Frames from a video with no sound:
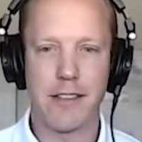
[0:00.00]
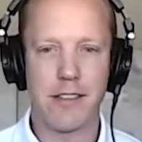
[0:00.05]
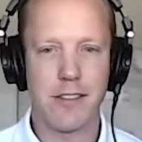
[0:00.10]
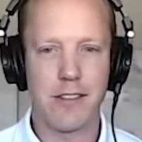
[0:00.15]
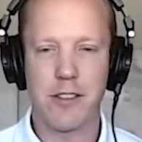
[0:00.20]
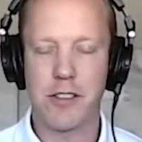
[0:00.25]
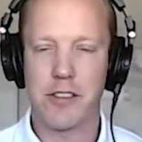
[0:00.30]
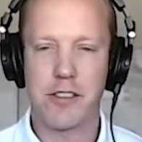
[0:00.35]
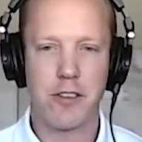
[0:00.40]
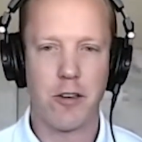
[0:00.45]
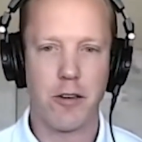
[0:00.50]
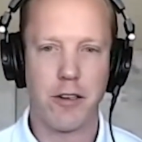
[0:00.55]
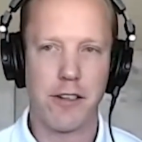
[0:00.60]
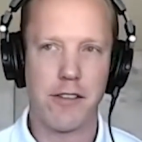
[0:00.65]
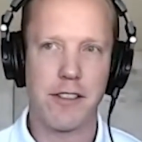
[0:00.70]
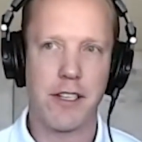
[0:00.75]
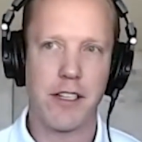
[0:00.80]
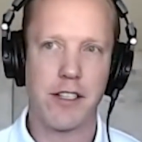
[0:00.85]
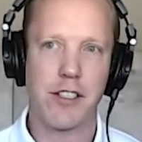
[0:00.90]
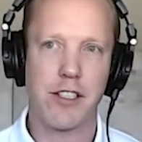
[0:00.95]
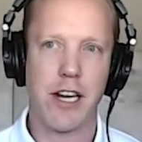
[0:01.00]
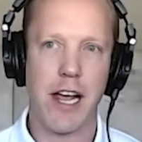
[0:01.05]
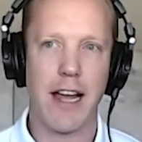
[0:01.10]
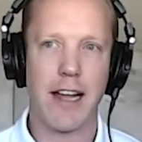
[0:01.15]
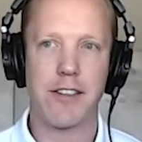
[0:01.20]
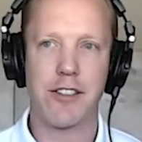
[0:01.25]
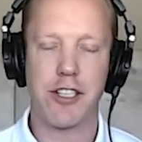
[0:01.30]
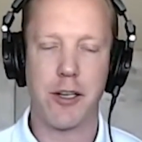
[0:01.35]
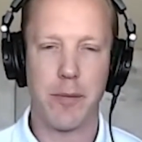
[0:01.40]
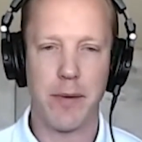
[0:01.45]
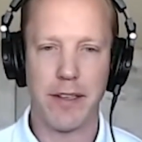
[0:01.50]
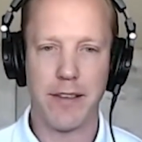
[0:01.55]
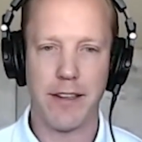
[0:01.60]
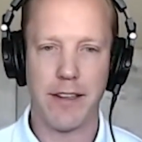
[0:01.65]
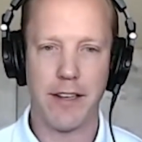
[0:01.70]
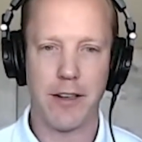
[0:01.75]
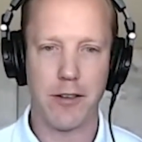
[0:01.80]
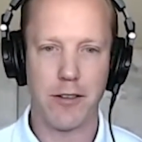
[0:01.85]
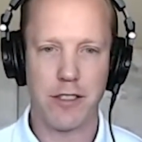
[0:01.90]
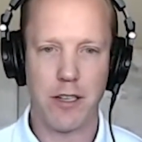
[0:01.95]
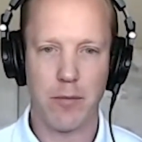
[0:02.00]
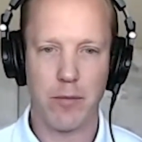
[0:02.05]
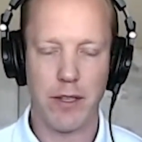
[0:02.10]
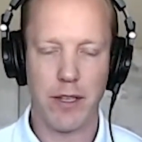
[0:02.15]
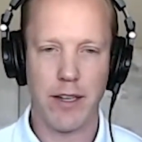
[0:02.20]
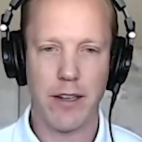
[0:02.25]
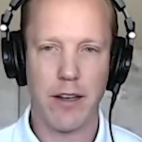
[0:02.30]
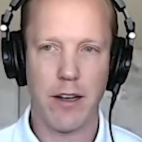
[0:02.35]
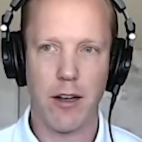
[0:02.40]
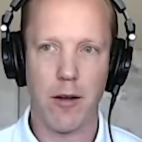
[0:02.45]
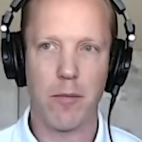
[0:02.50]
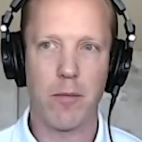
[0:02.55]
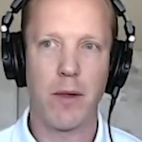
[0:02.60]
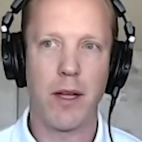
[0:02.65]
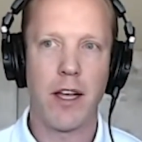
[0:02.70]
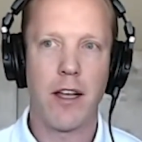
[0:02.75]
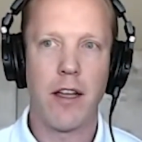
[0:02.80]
just start using Chat GPT or something.